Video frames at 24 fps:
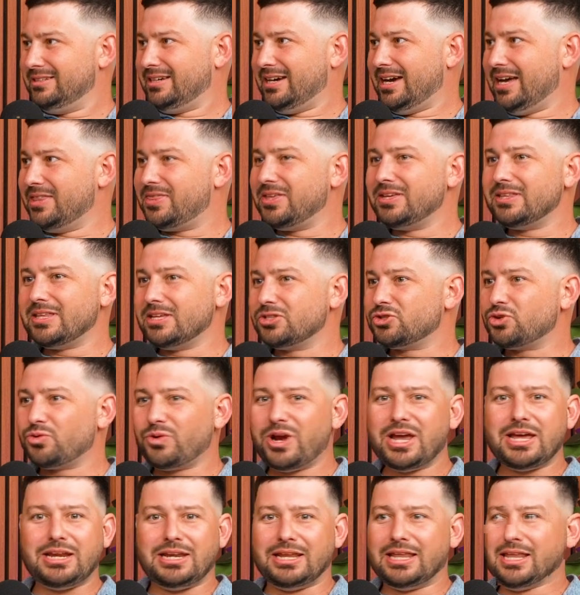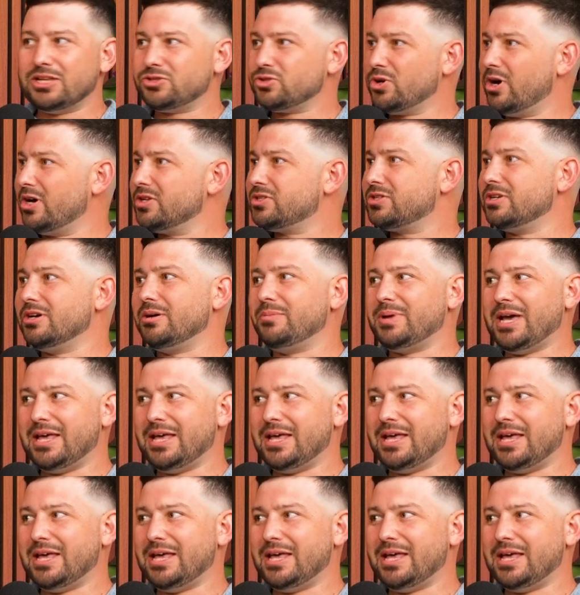I think that's great. And that's awesome.